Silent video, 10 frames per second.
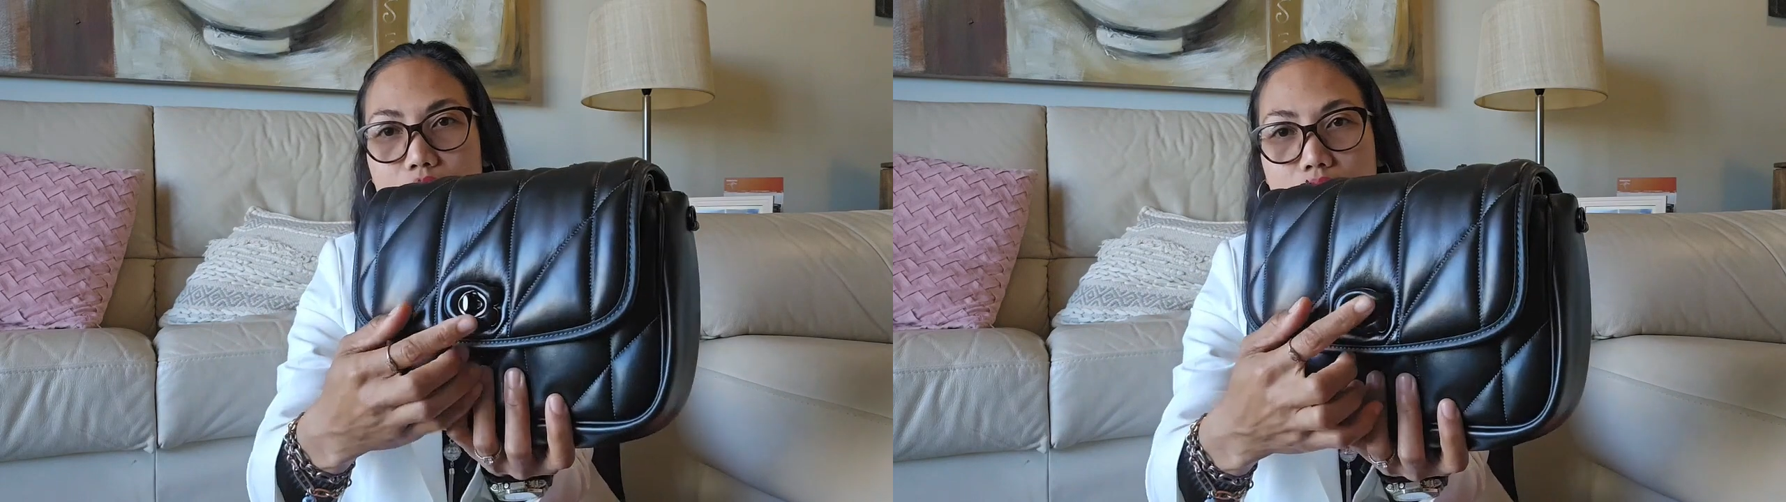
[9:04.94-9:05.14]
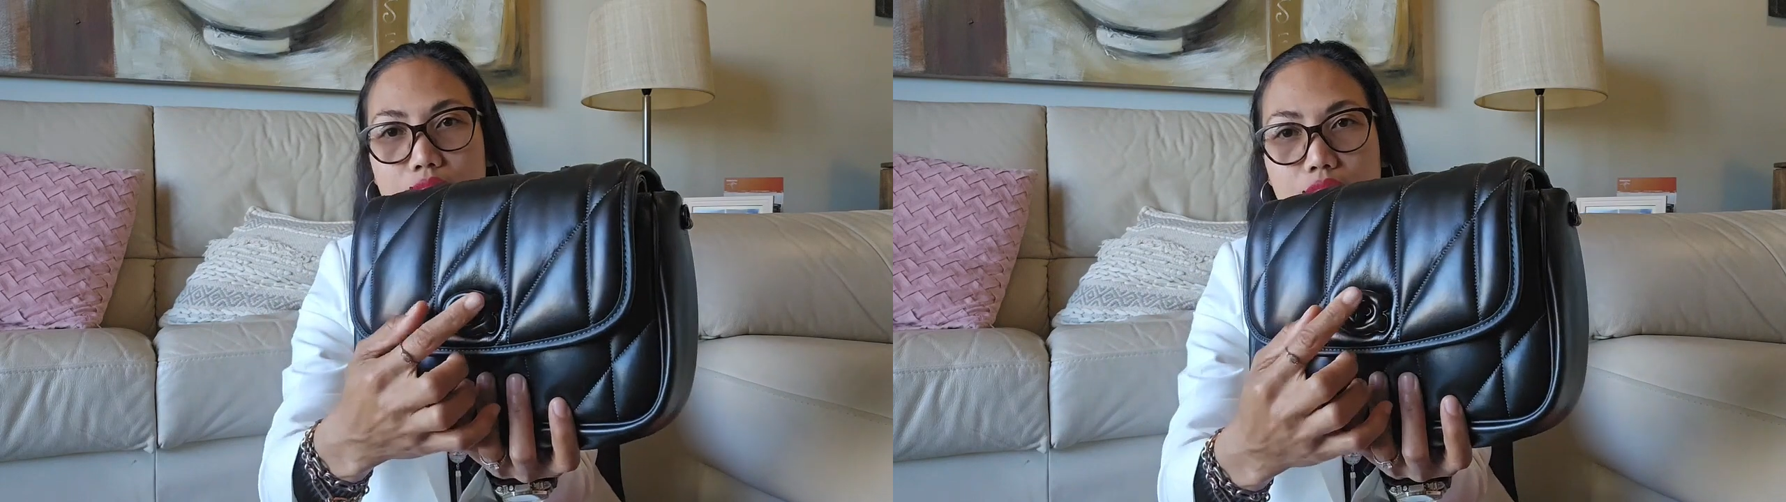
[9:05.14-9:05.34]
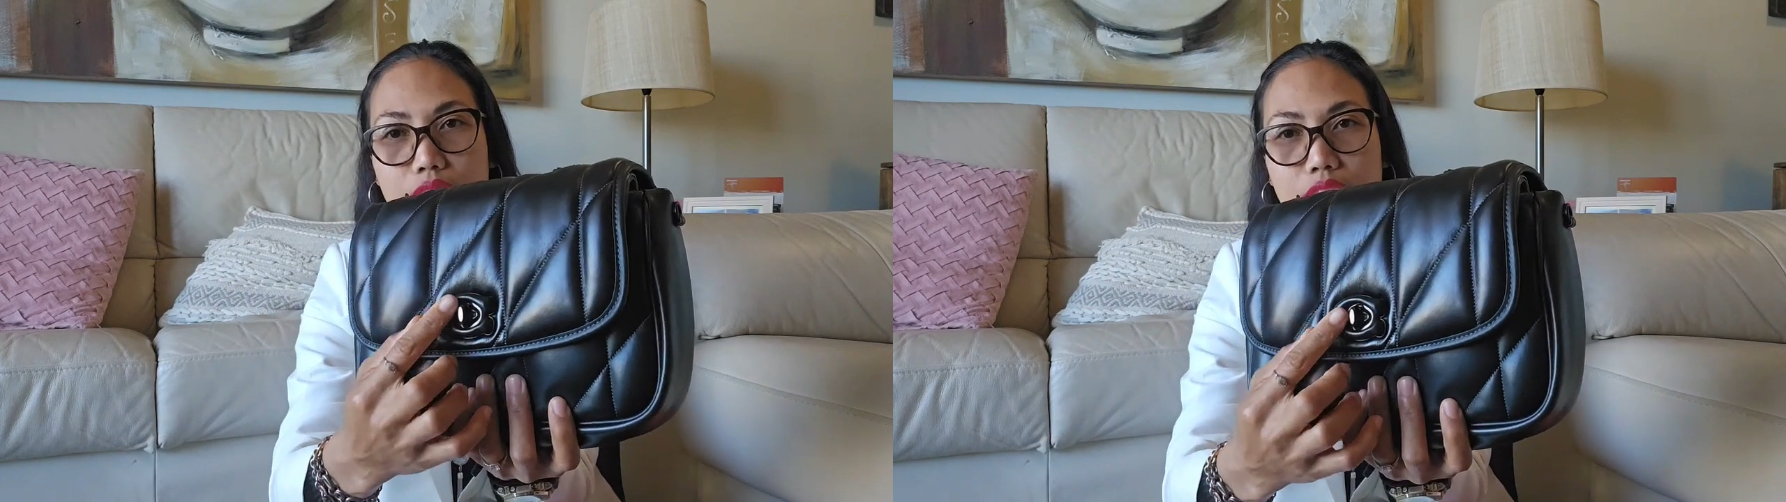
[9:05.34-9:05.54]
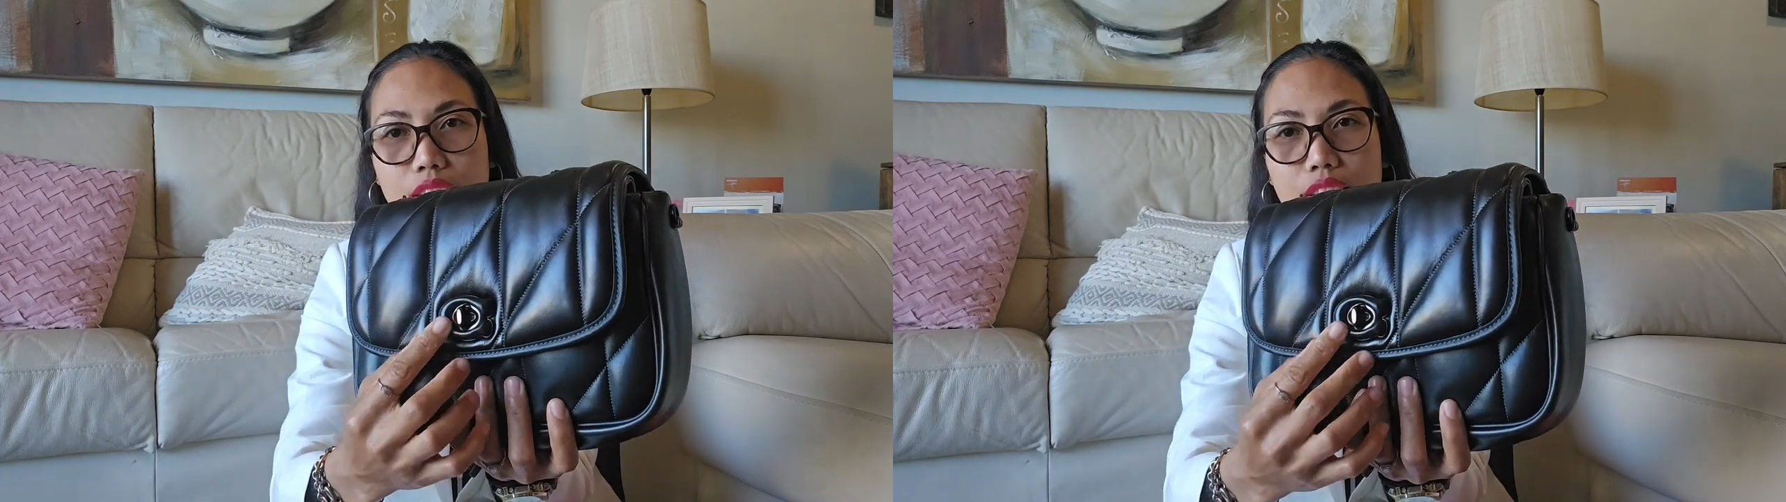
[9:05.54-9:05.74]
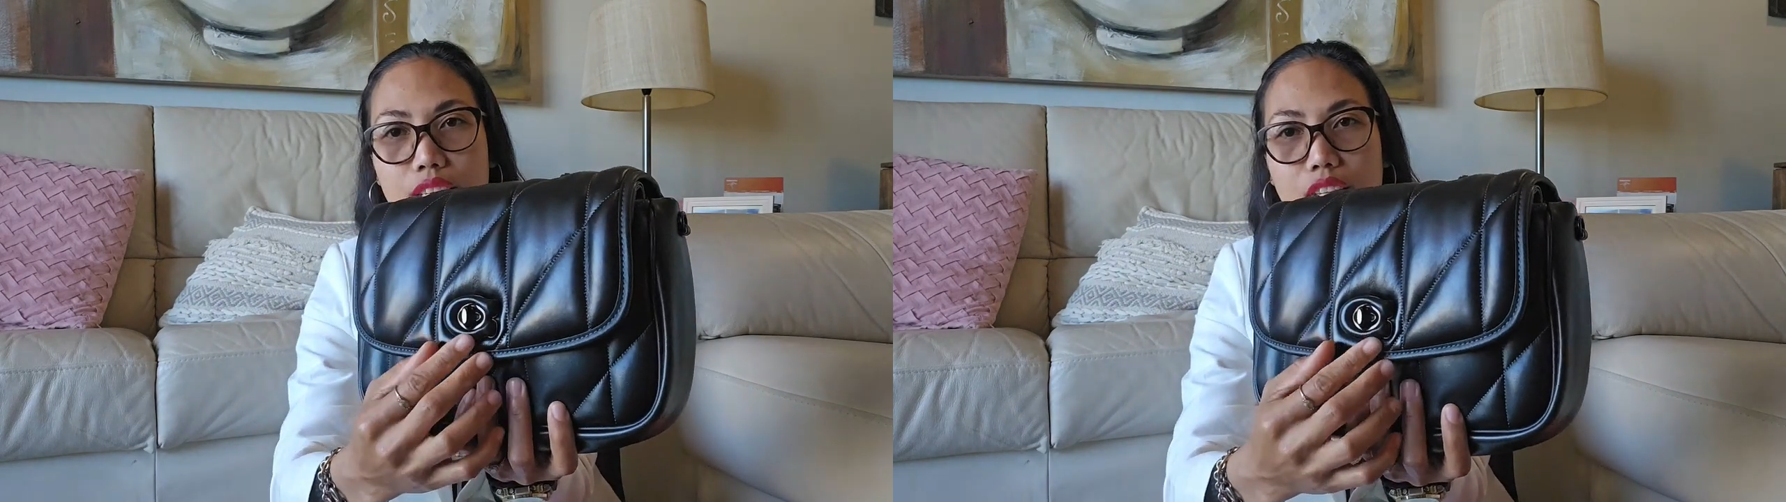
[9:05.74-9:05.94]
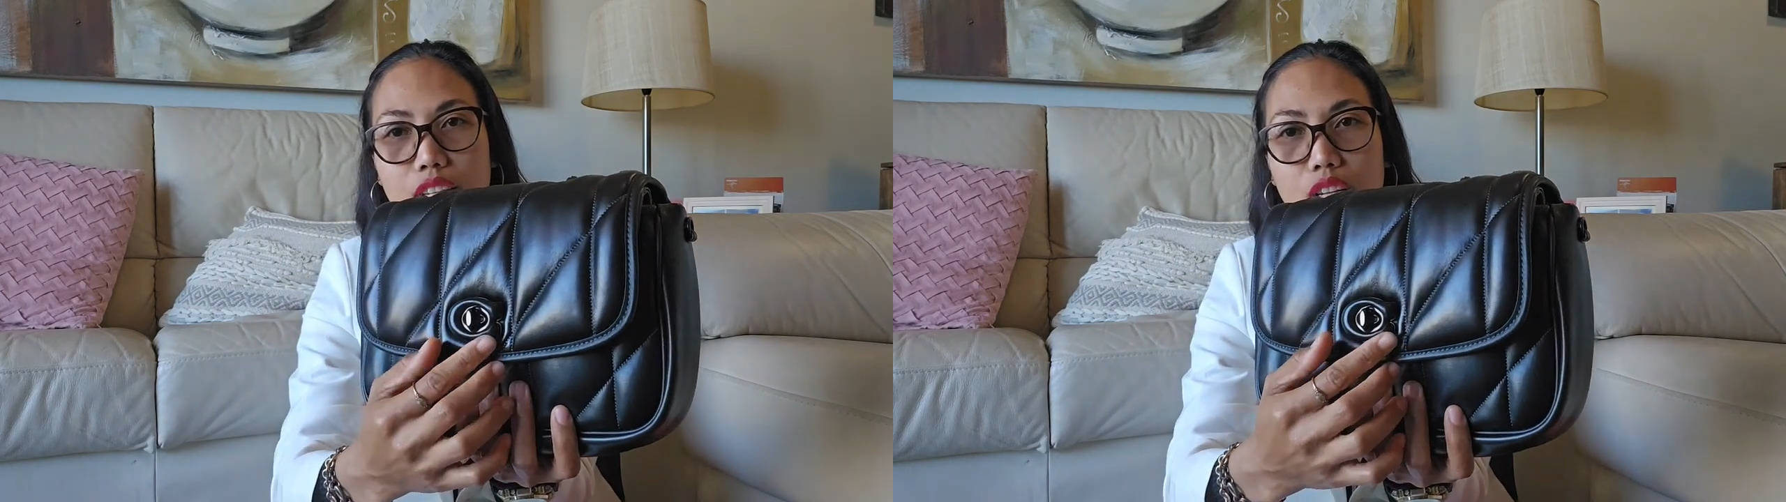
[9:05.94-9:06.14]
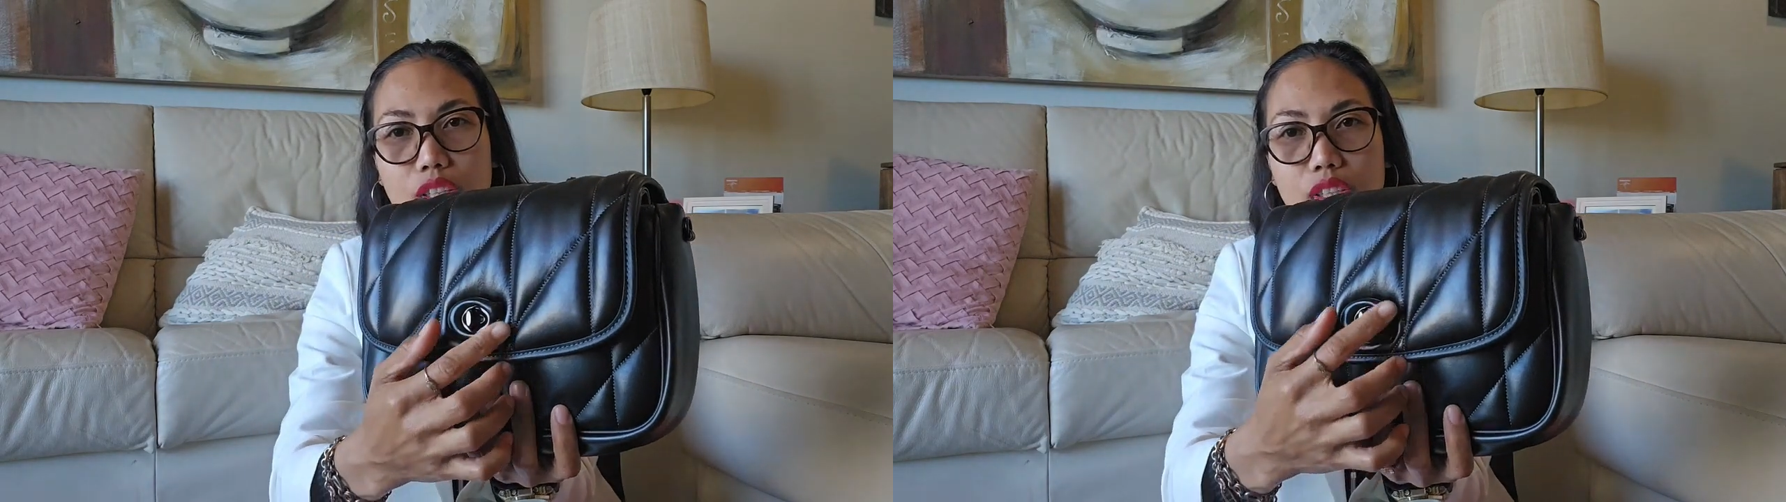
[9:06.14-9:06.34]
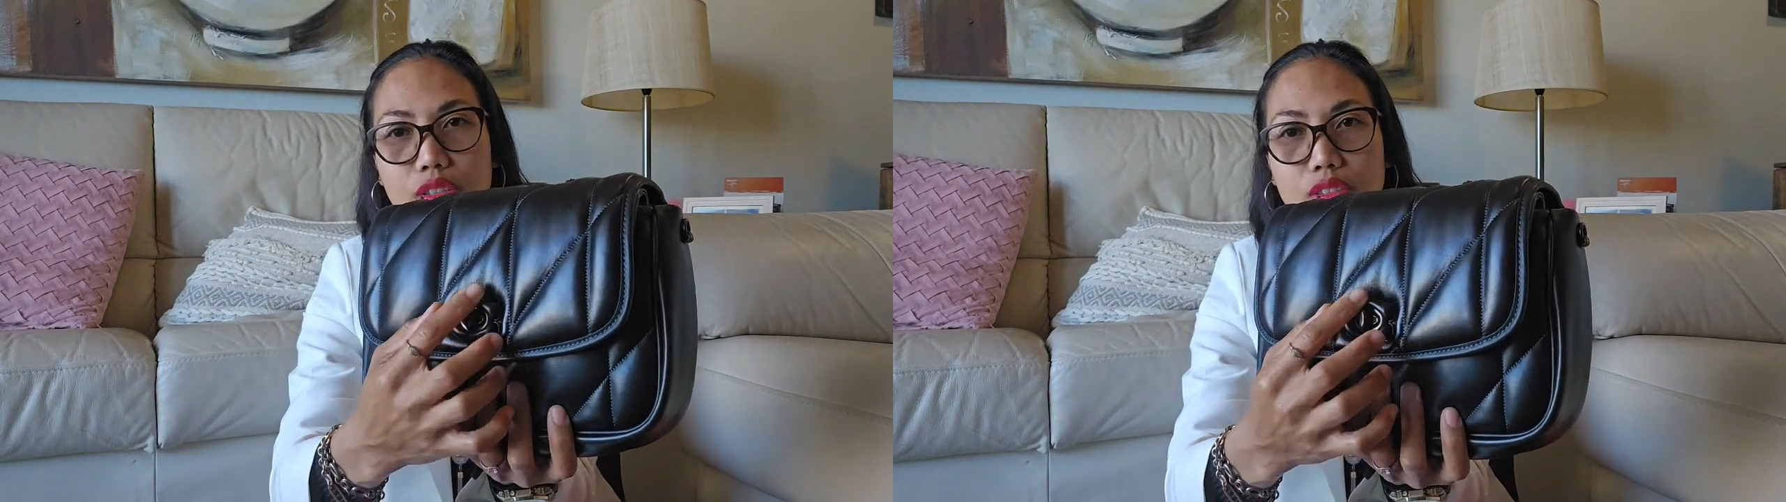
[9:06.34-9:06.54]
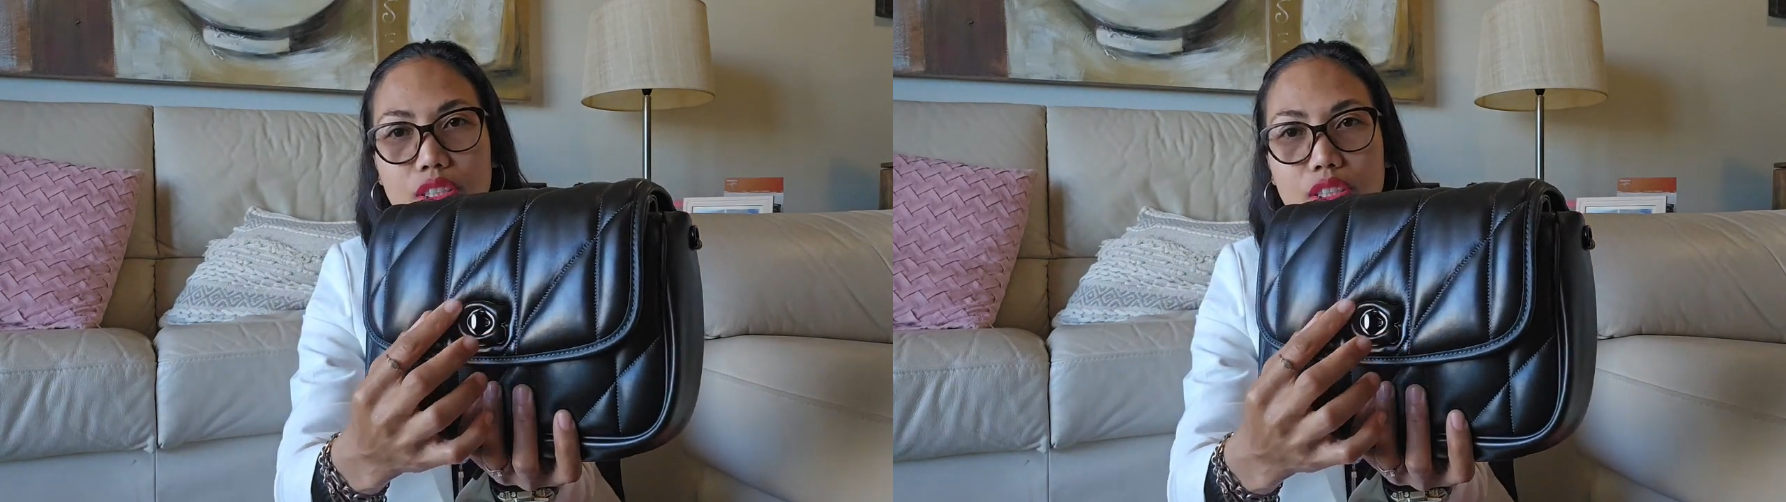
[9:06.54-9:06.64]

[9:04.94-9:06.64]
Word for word: C logo